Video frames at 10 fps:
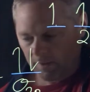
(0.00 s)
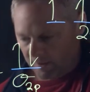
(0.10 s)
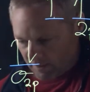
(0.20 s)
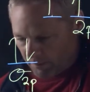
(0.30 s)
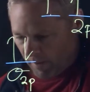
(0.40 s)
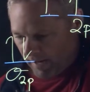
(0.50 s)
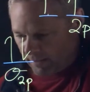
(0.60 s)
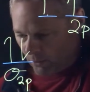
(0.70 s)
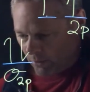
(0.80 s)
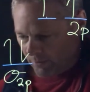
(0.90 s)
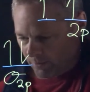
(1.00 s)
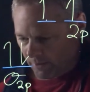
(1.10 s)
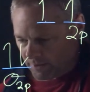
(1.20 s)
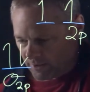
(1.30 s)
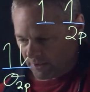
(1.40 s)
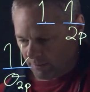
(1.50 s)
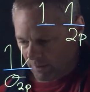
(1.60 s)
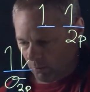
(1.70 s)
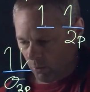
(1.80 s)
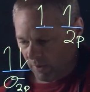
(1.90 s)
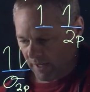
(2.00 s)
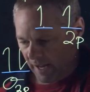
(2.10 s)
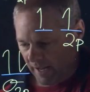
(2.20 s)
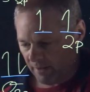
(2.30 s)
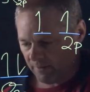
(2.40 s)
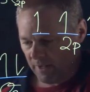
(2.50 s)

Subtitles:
for this is going to be 1/2